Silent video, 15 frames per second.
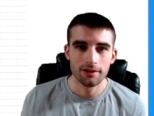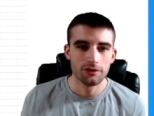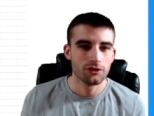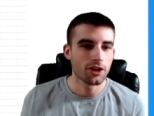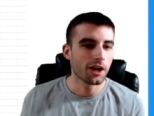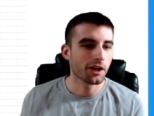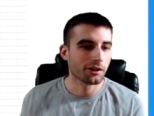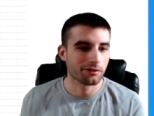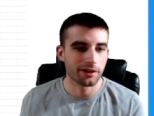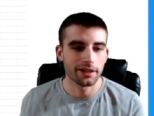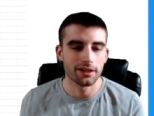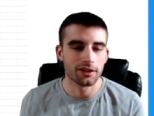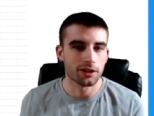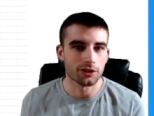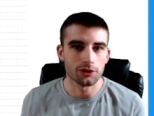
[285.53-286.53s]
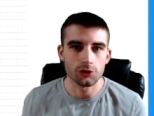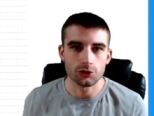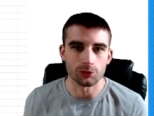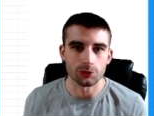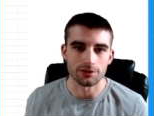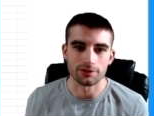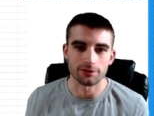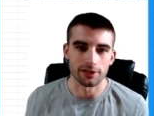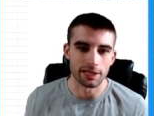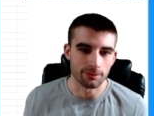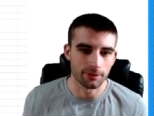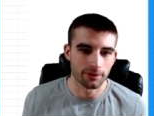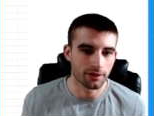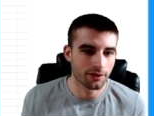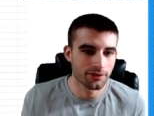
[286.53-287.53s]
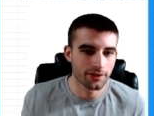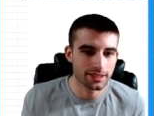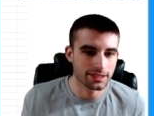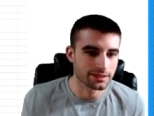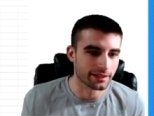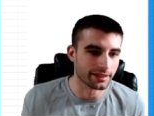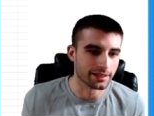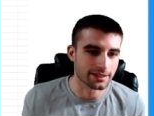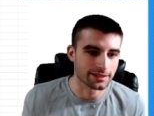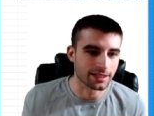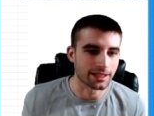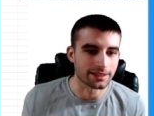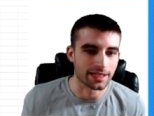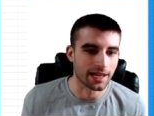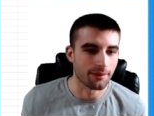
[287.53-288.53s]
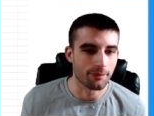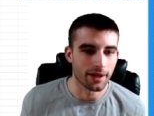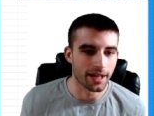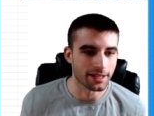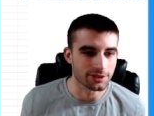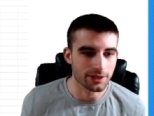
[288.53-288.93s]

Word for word: not great on a usual slate, but on this slate, it's not that bad.